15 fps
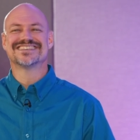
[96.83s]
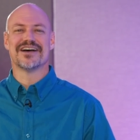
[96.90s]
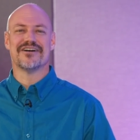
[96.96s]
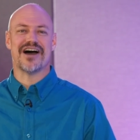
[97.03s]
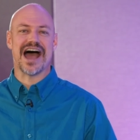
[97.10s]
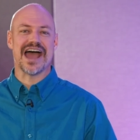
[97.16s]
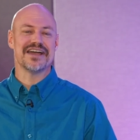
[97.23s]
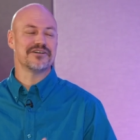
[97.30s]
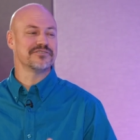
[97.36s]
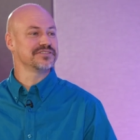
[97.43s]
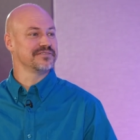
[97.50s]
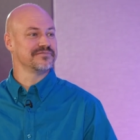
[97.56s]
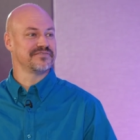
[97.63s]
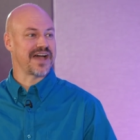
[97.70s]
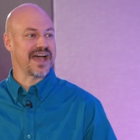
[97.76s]
So I
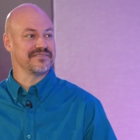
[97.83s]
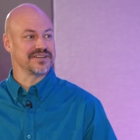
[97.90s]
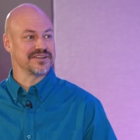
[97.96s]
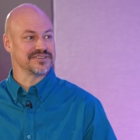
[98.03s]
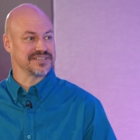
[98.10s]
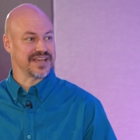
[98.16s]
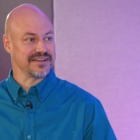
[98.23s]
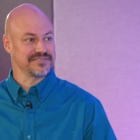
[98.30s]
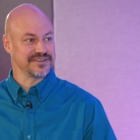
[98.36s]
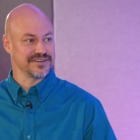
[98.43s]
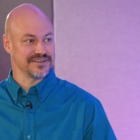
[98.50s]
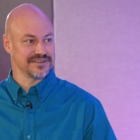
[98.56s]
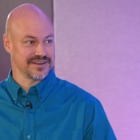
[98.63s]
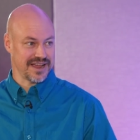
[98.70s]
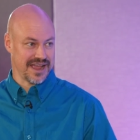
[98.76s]
owed them 5 years
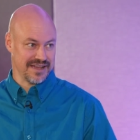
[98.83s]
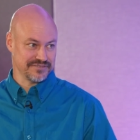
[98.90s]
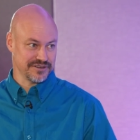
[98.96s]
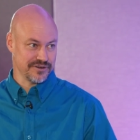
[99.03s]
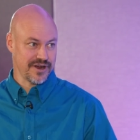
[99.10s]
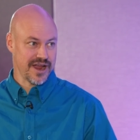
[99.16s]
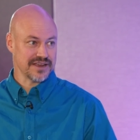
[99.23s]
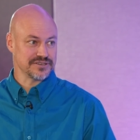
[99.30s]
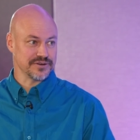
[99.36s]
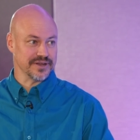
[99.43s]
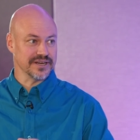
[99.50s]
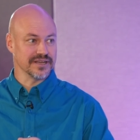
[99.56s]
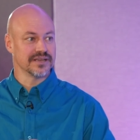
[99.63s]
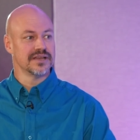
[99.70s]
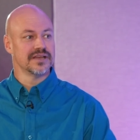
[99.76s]
after
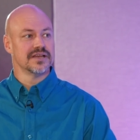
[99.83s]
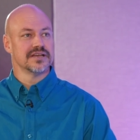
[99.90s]
graduating.